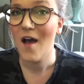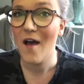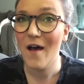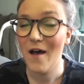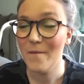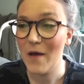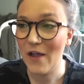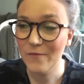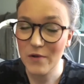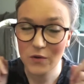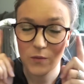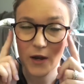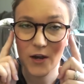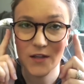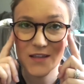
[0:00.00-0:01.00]
Um, I've
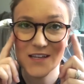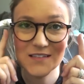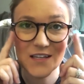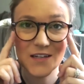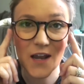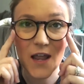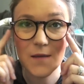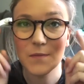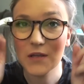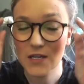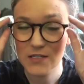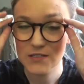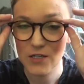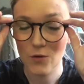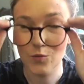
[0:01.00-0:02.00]
been wearing these at night
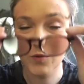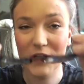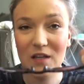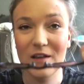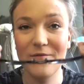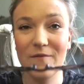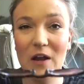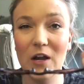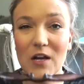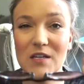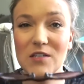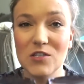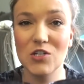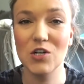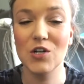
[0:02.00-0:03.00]
because they're really very
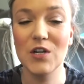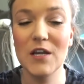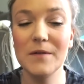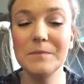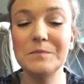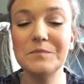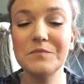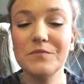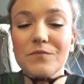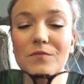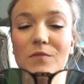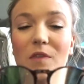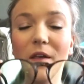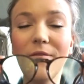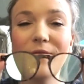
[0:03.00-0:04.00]
sturdy,
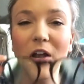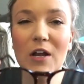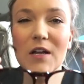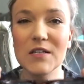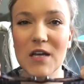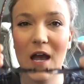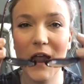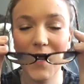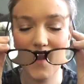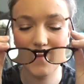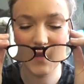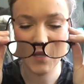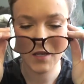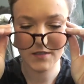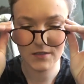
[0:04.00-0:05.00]
very tight, and
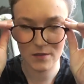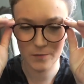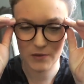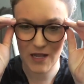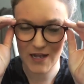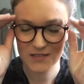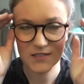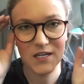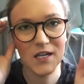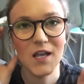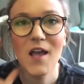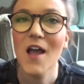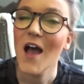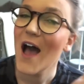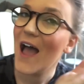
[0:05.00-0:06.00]
because they're plastic,
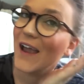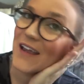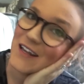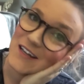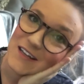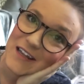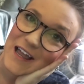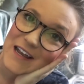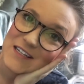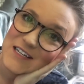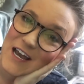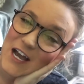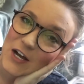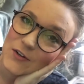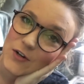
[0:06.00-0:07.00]
I can lay
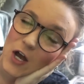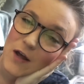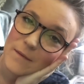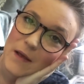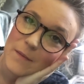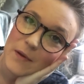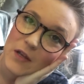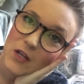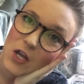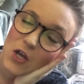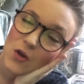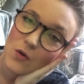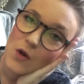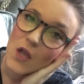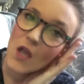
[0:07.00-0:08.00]
down on my
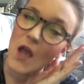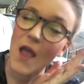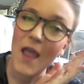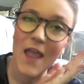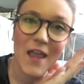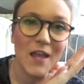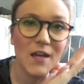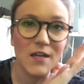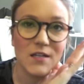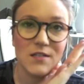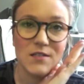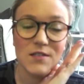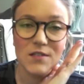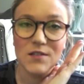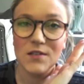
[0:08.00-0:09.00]
pillow
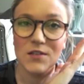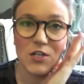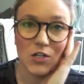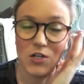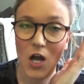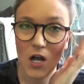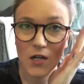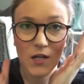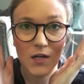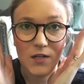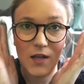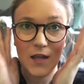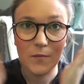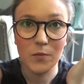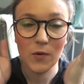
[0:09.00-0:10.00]
and they're not gonna
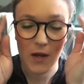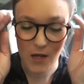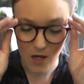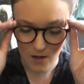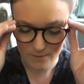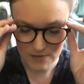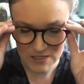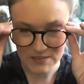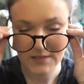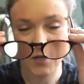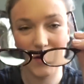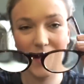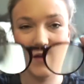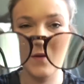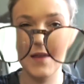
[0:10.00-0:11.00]
like break on me.
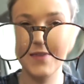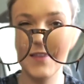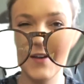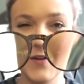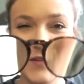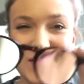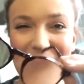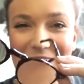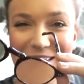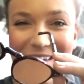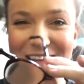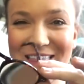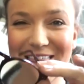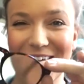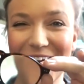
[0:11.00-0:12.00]
So anyway, those are
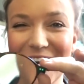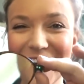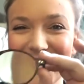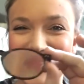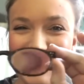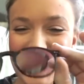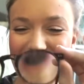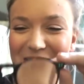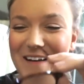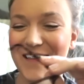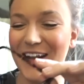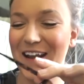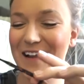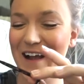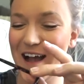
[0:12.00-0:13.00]
the third pair
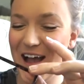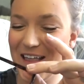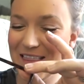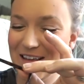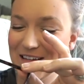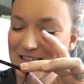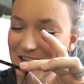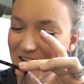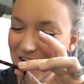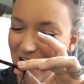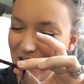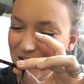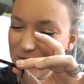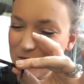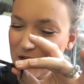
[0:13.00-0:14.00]
that I got and these are
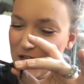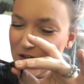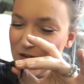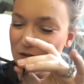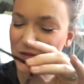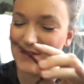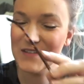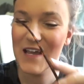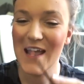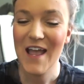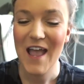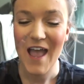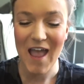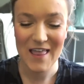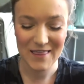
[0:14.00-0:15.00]
called Muse
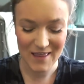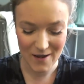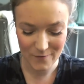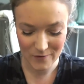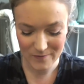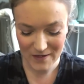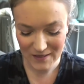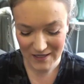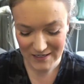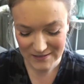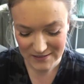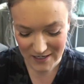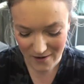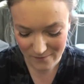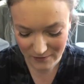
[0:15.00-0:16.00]
and they will be
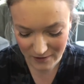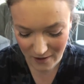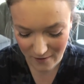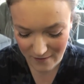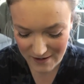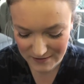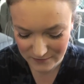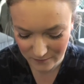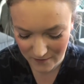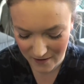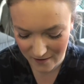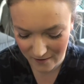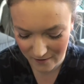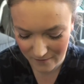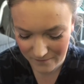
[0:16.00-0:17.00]
linked down below as
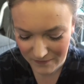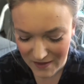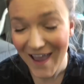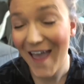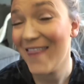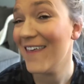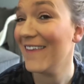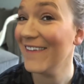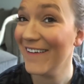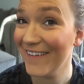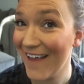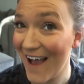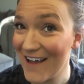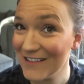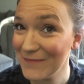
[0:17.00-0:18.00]
well. And then the
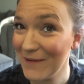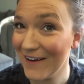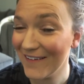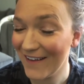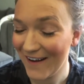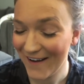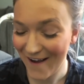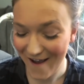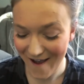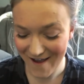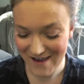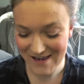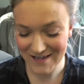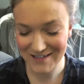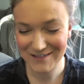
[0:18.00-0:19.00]
last pair that I
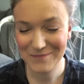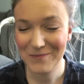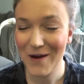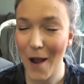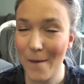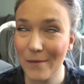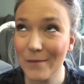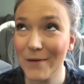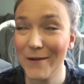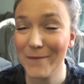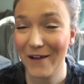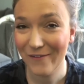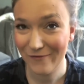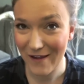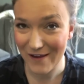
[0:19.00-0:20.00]
got is probably
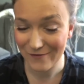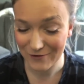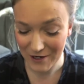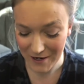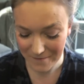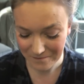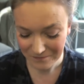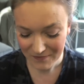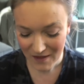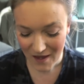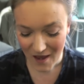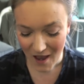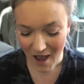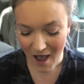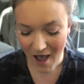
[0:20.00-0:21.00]
my favorite.
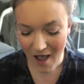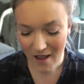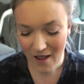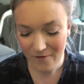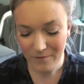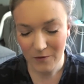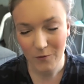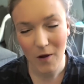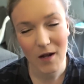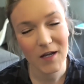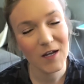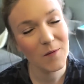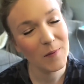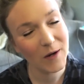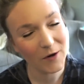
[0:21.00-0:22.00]
I have been
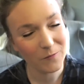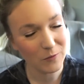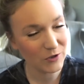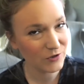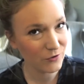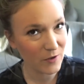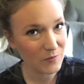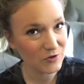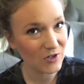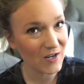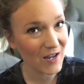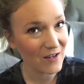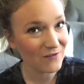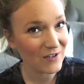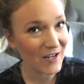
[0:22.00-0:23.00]
wanting a pair of
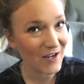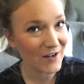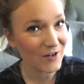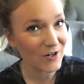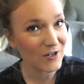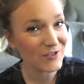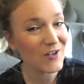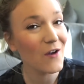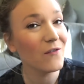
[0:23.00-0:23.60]
prescription aviators